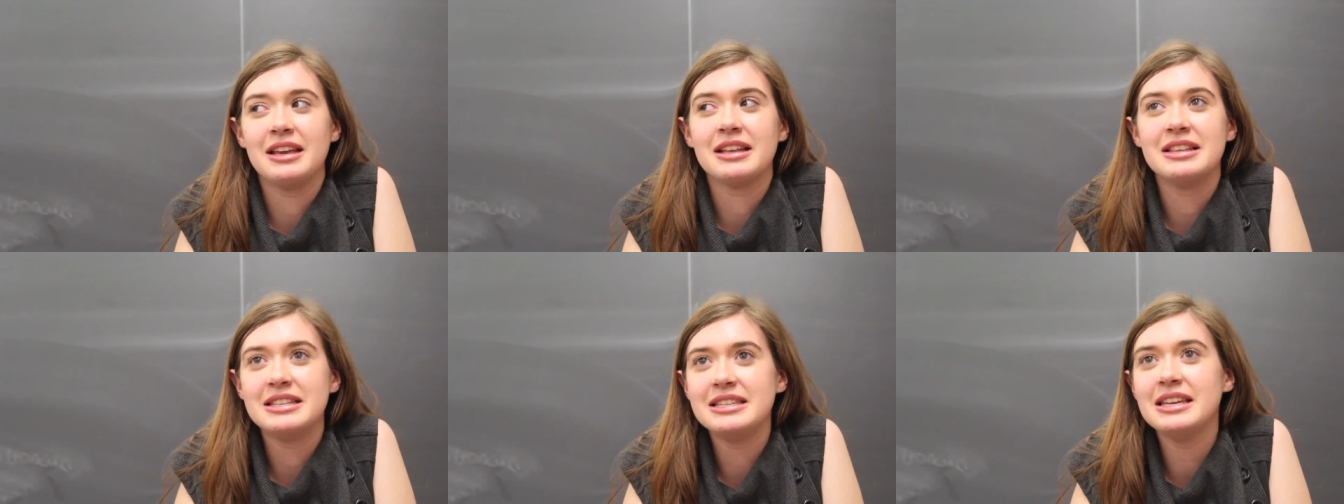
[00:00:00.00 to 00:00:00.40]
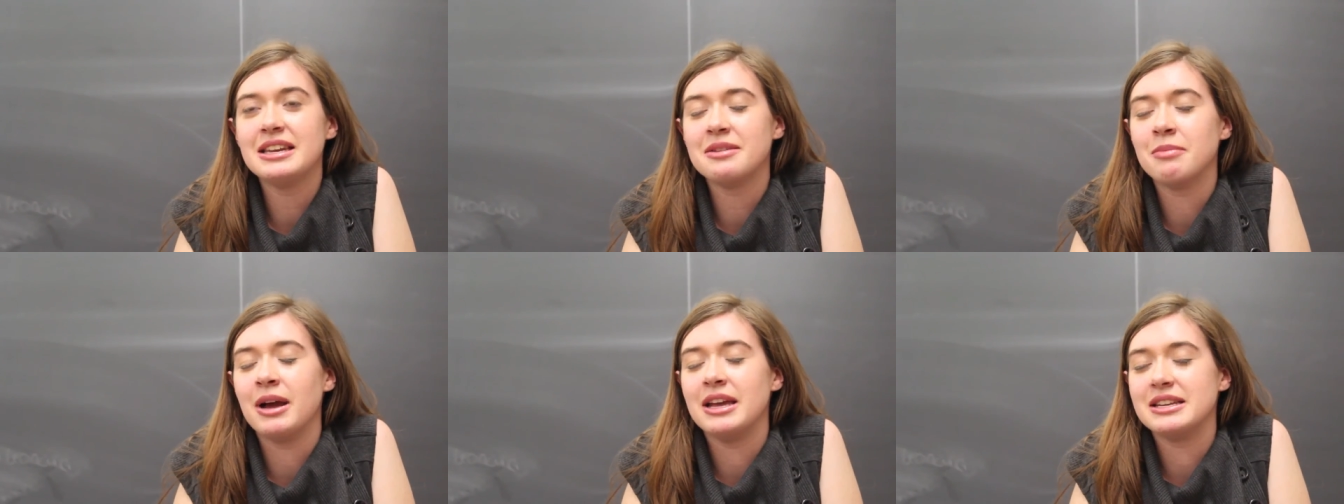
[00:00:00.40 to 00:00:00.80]
he
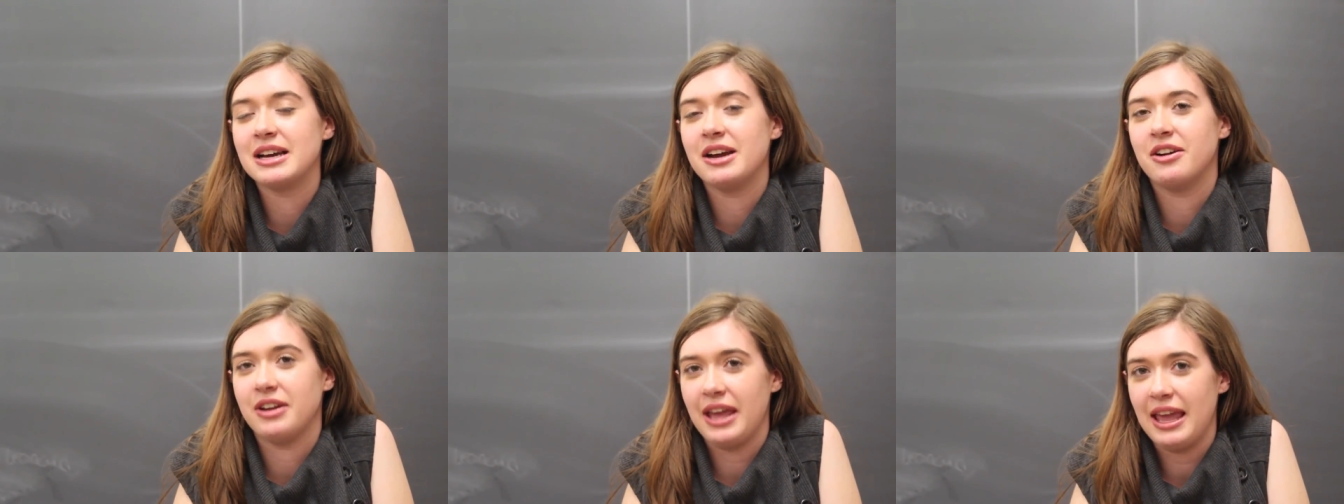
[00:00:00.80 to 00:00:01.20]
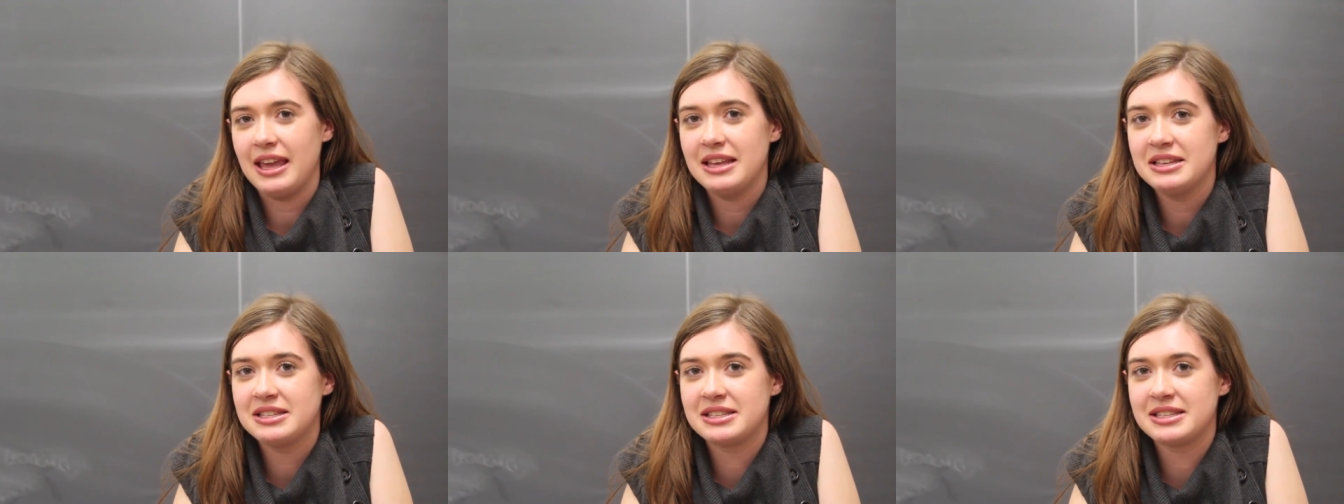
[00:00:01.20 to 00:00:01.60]
conceded my entire
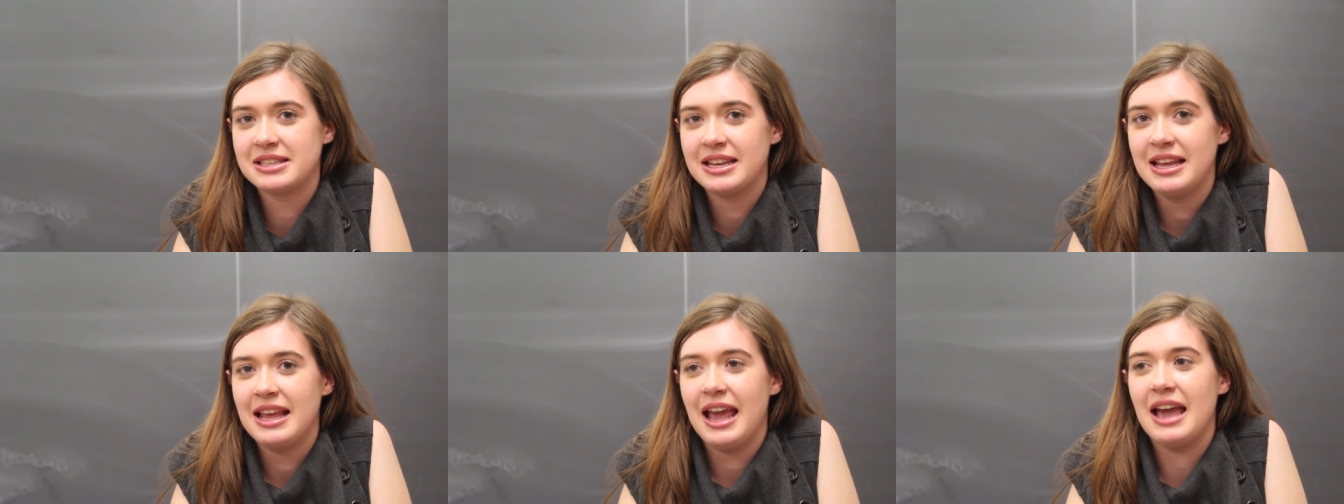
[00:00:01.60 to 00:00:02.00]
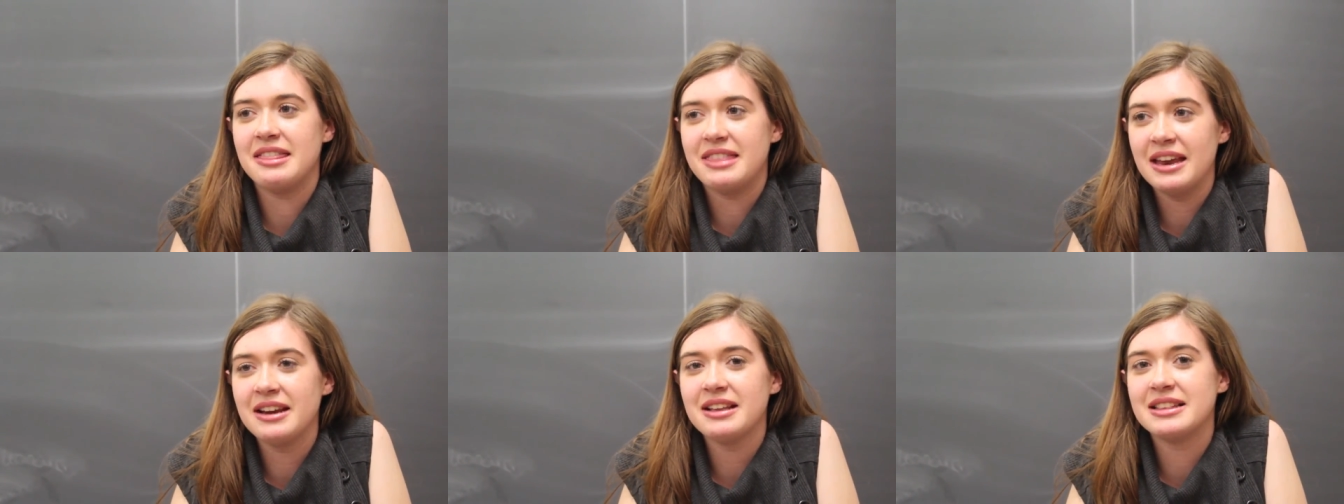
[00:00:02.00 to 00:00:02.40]
case and
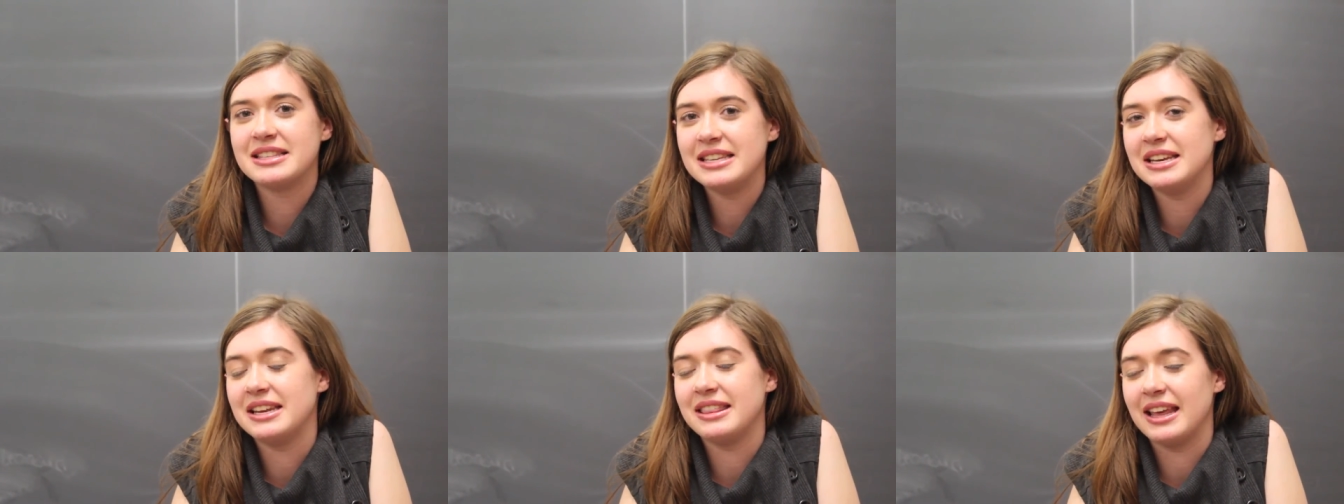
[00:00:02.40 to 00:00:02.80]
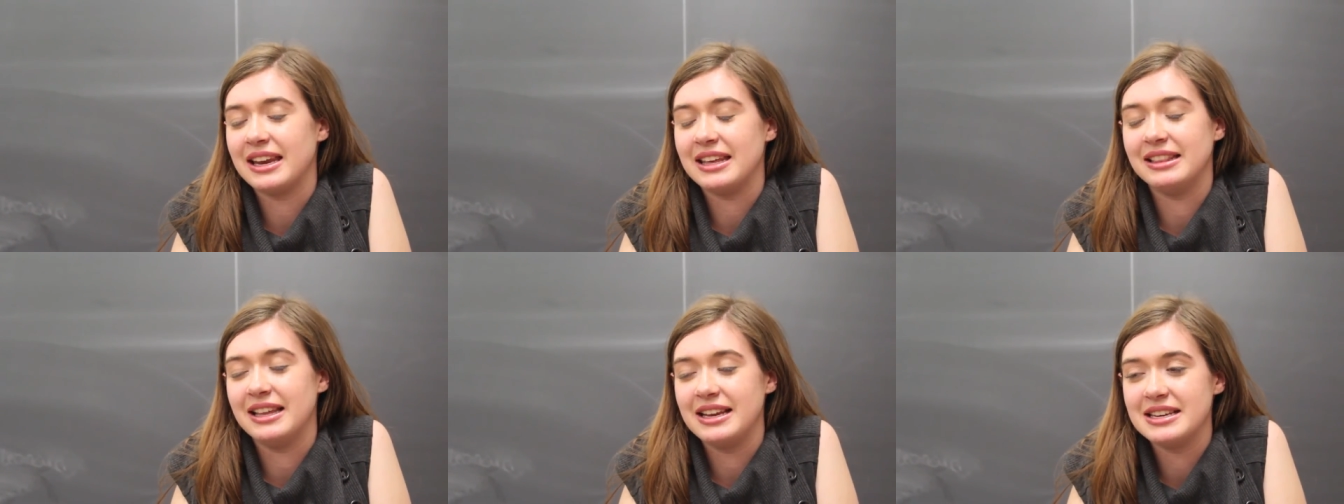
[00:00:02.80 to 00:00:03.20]
then conceded that
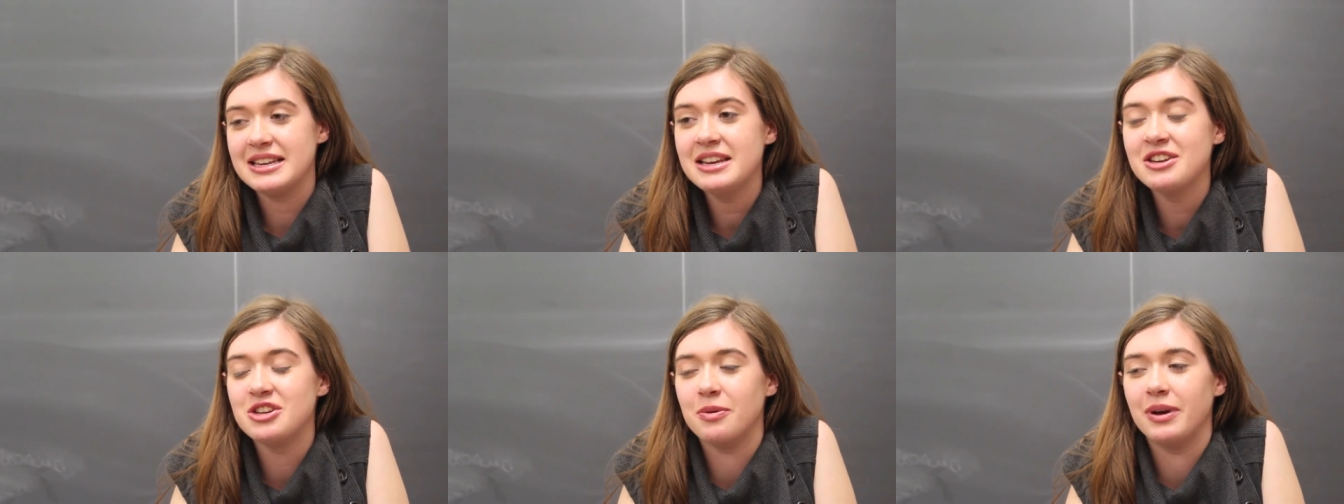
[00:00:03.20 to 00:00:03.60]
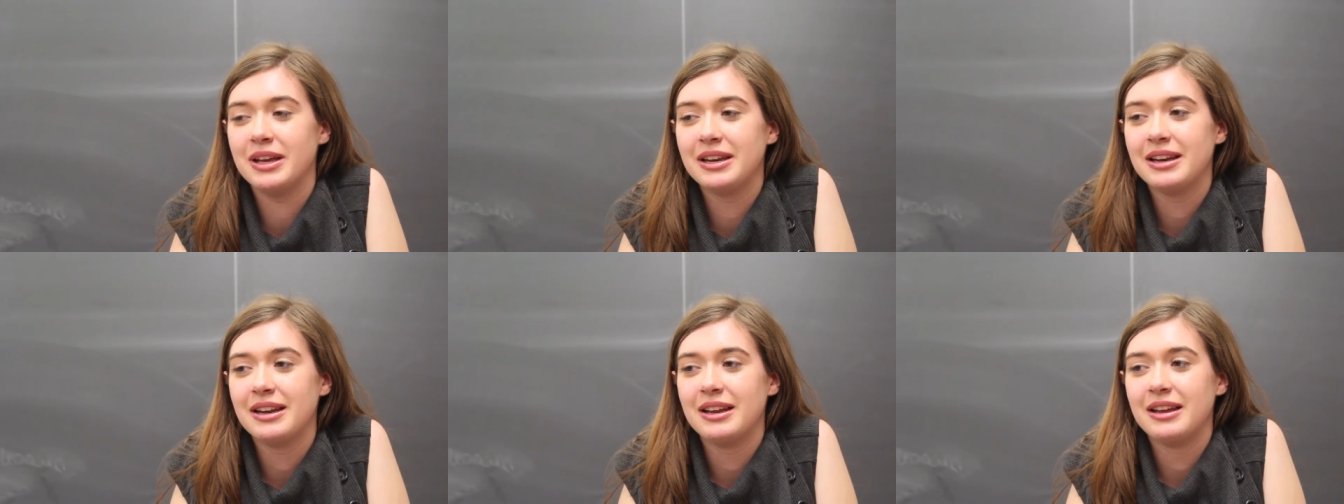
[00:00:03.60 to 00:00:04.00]
he linked into
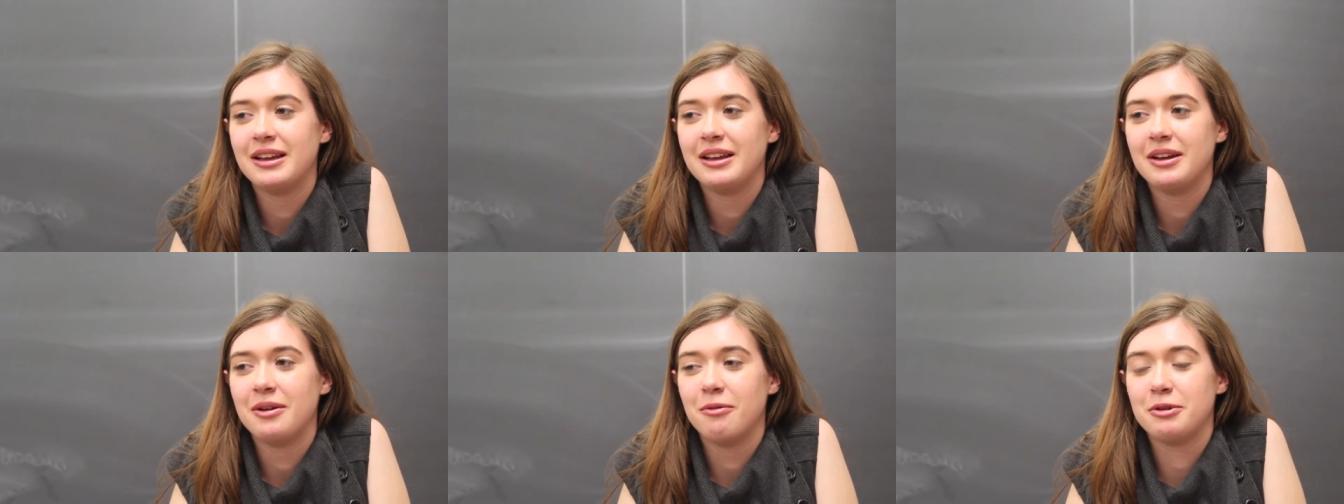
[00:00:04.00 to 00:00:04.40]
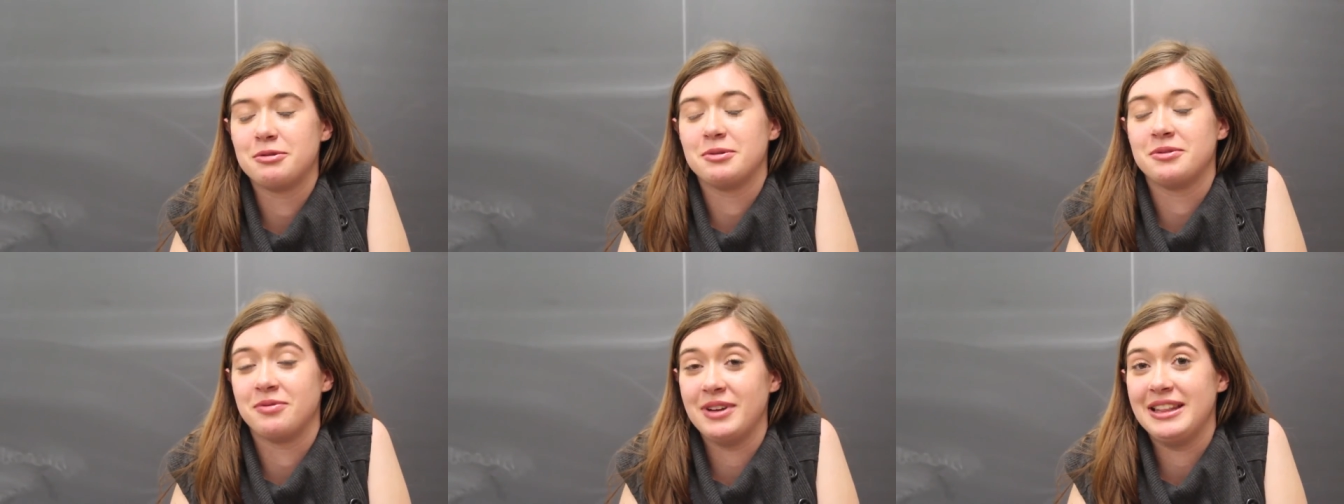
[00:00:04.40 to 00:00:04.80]
it, which
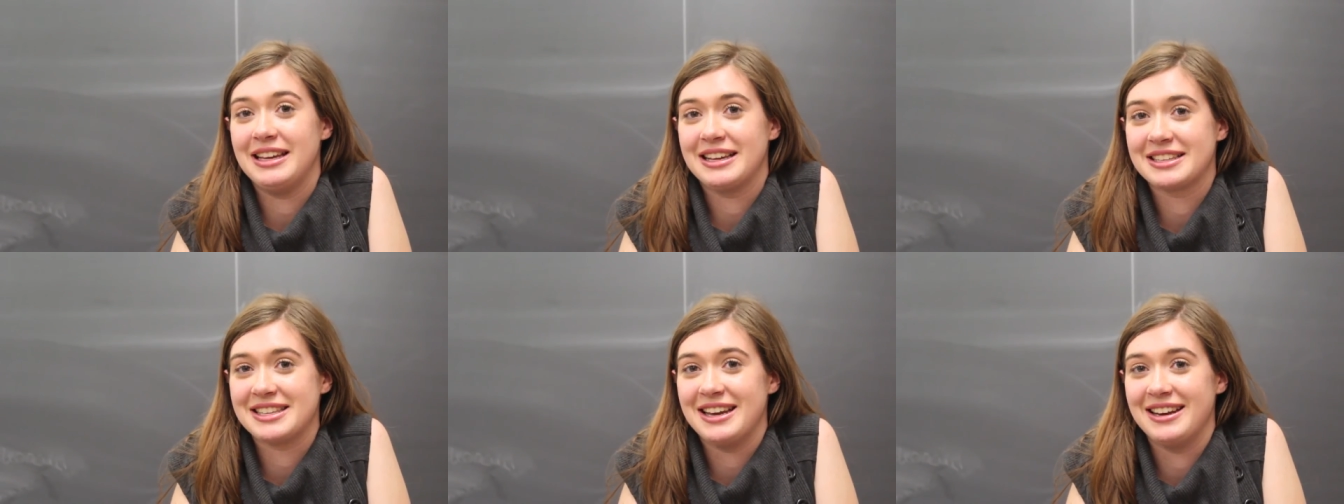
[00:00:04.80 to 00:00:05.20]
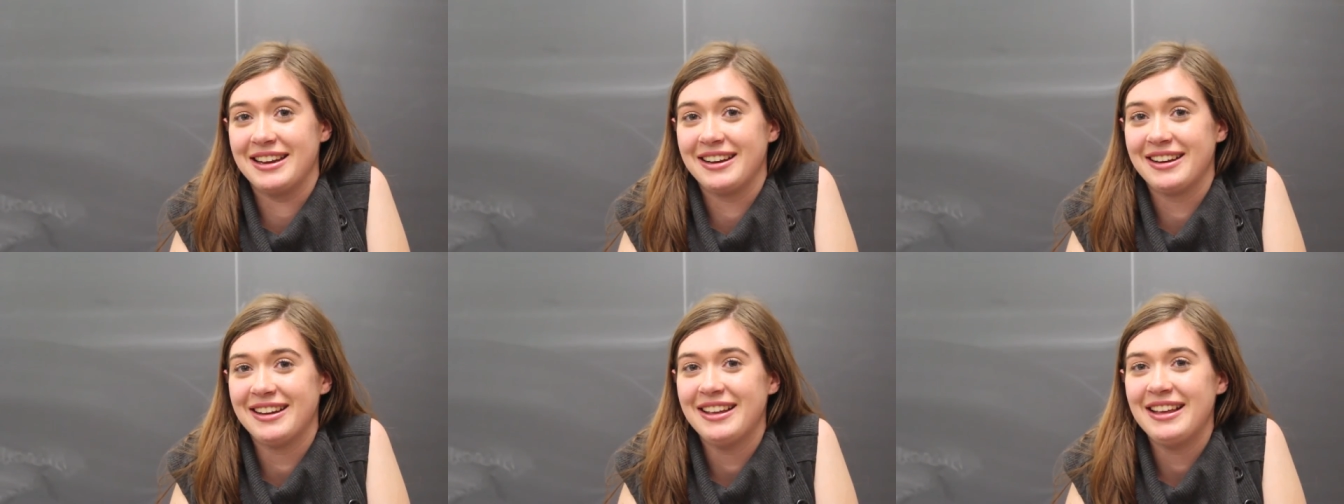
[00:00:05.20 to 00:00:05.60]
was really
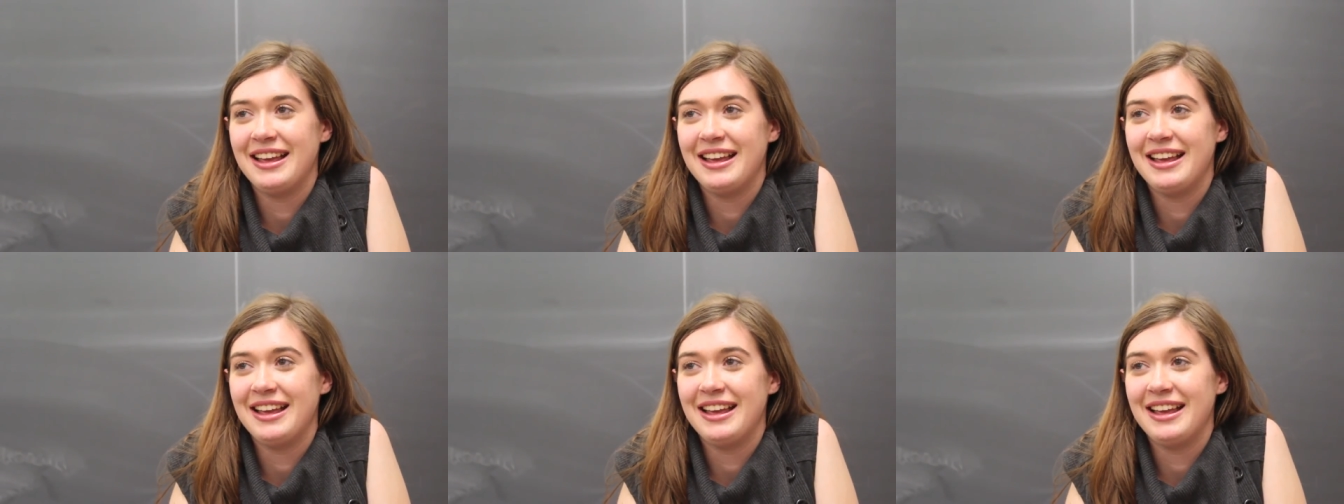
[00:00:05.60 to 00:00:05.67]
exciting.